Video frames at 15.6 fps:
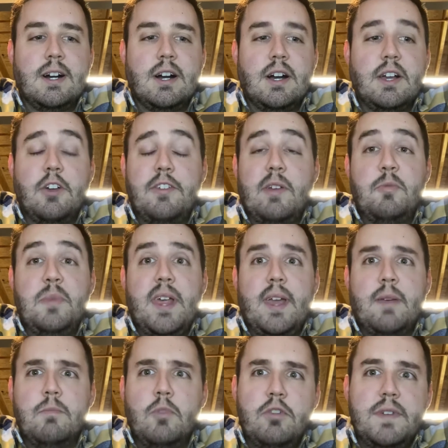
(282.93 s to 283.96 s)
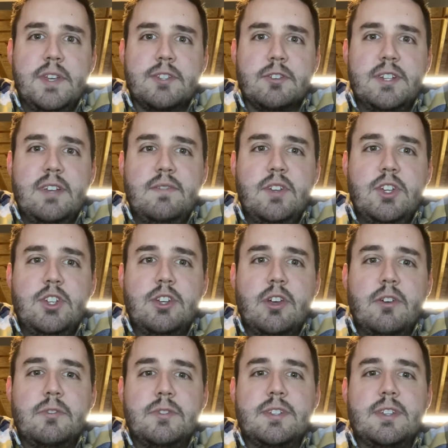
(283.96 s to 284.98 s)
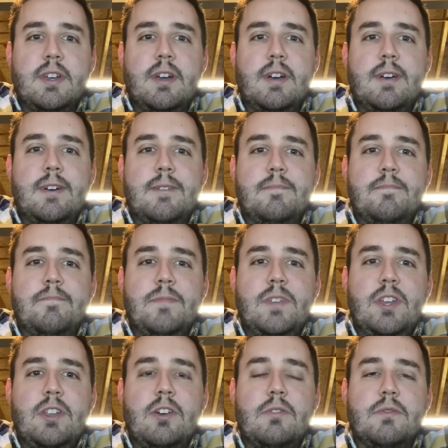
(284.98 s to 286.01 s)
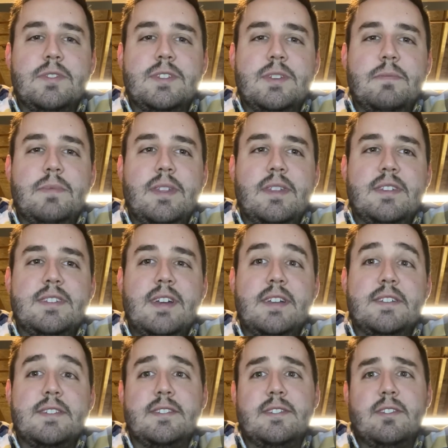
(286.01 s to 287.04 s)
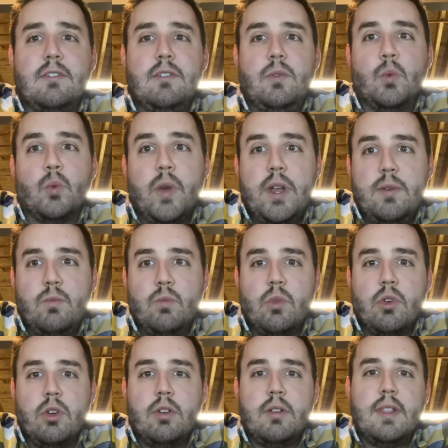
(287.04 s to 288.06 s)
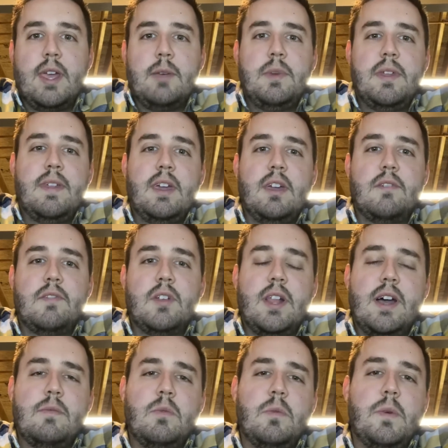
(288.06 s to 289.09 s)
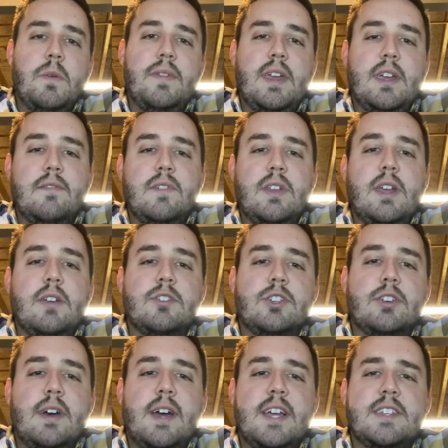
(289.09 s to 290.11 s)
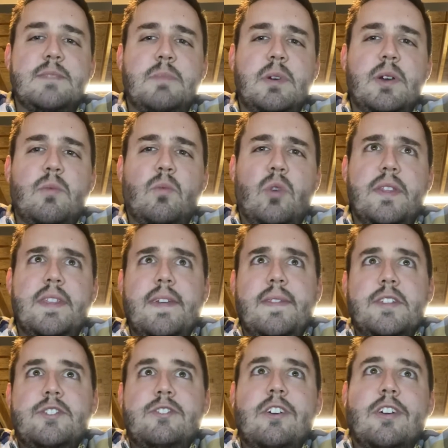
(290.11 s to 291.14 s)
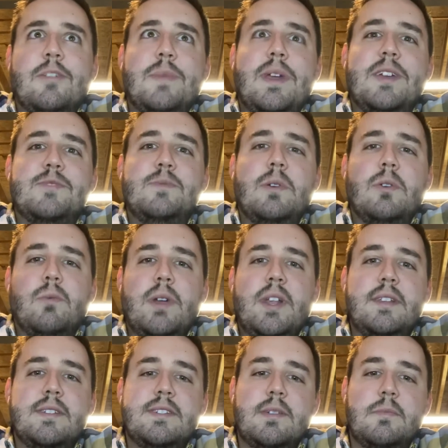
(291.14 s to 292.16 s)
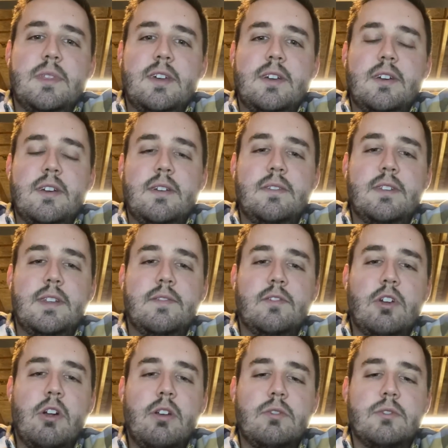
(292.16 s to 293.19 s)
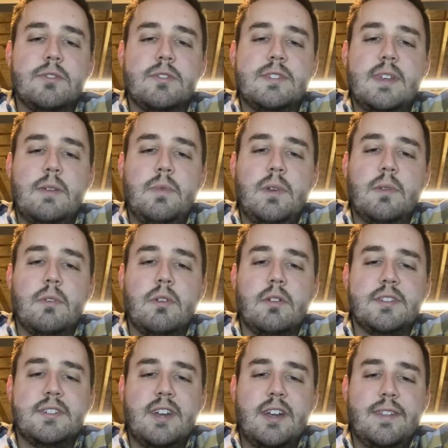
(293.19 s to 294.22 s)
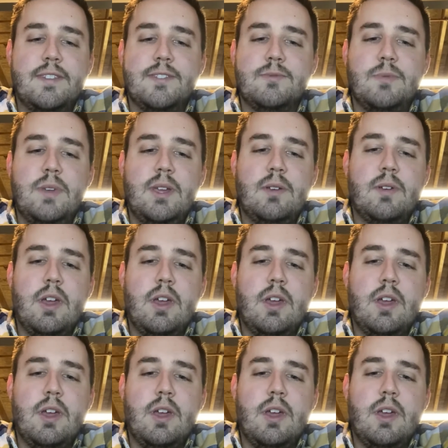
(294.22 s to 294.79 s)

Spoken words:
Another thing would be like movies or TV shows, something that's not necessarily written word like we think of a lot when we think of an English class. But one thing that struck me as we were reading some of the different articles that we were assigned this week